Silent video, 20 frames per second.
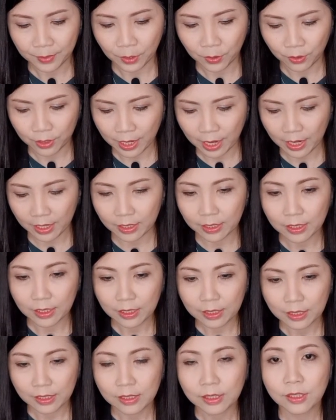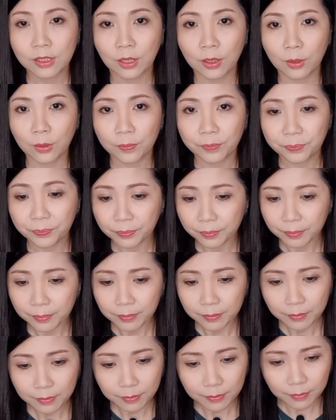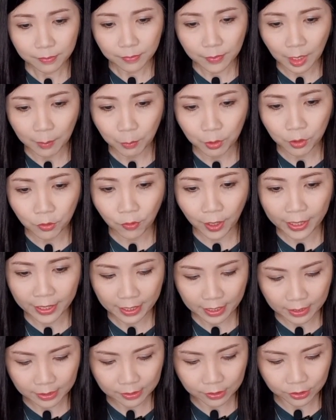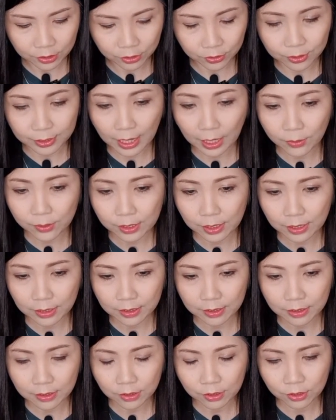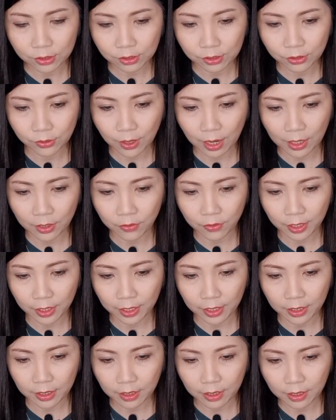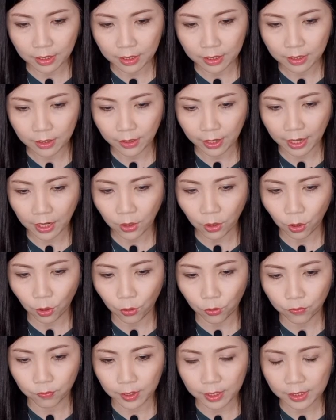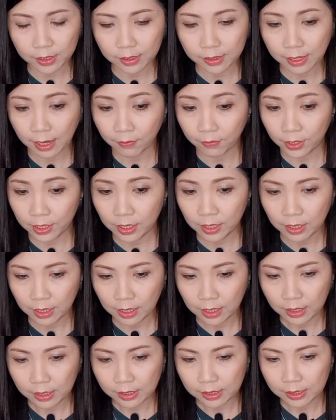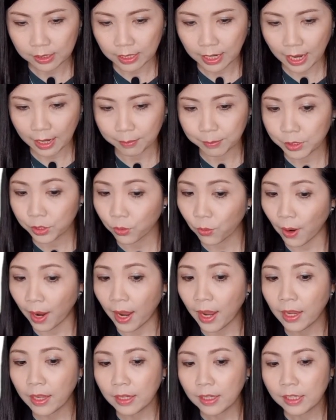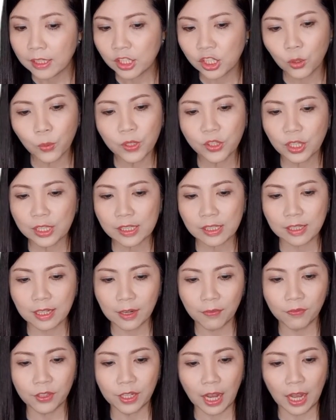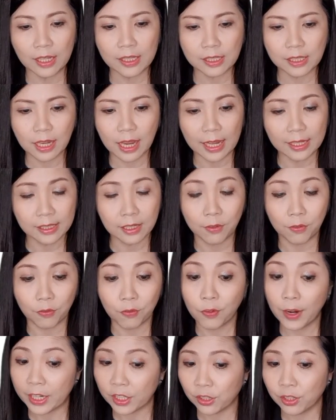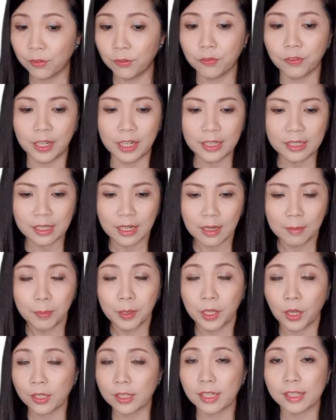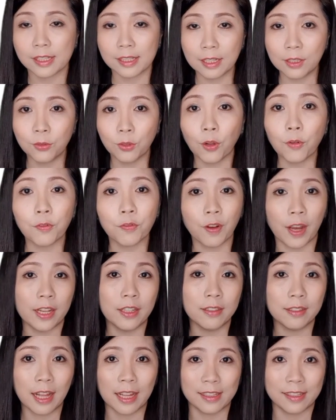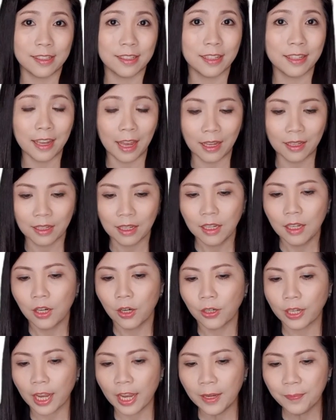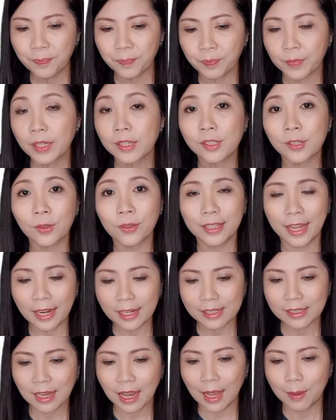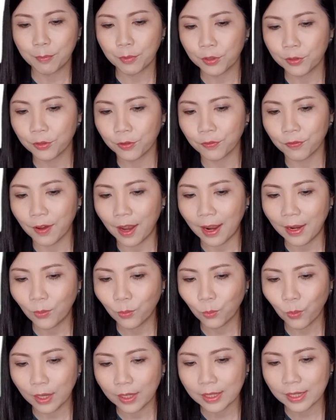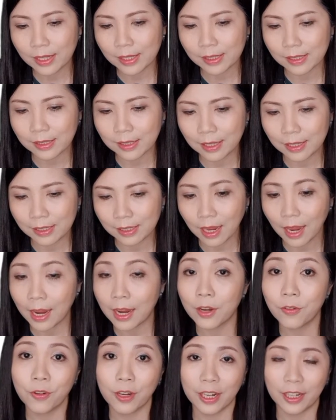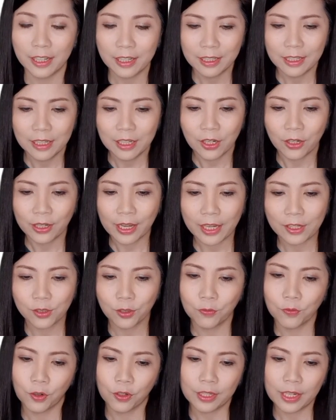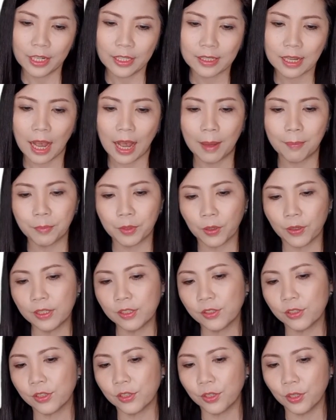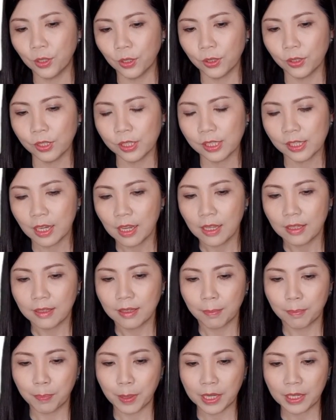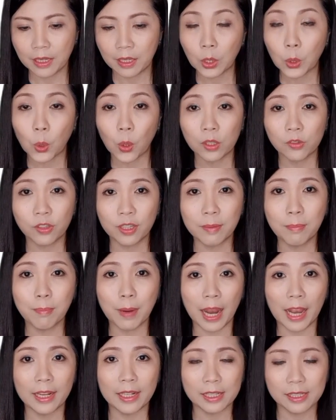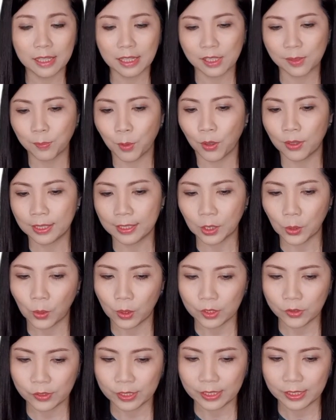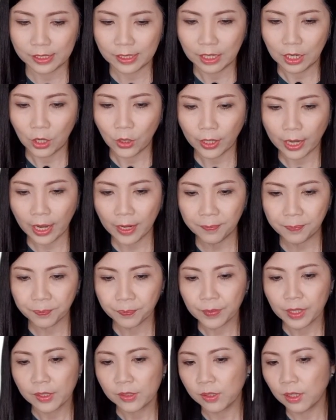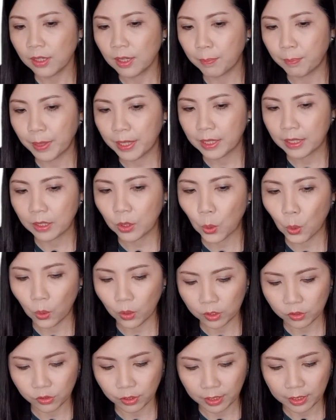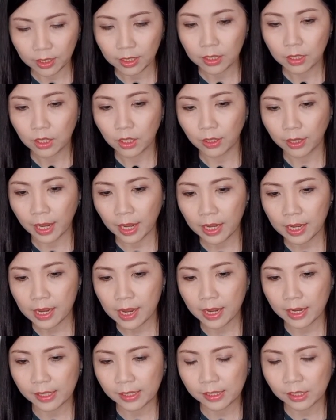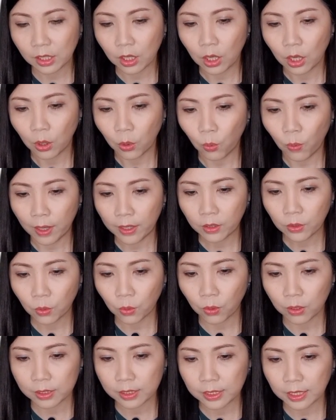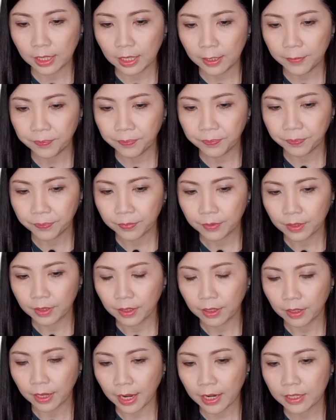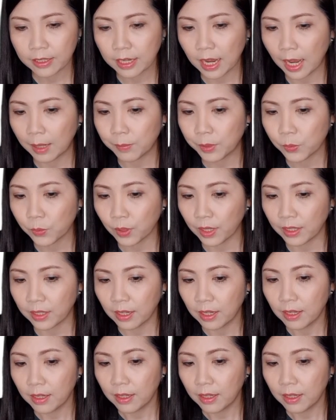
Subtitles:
Okay, so I'm going to write here 2,200 over 7 cm square. So we just leave the answer as in fraction first because it's still not final answer yet. Okay, so next I'm going to find what is this area. Okay, so for this I'm going to use the bigger quadrant minus the smaller quadrant. Okay, so the bigger quadrant, okay, is 1/4, okay, times with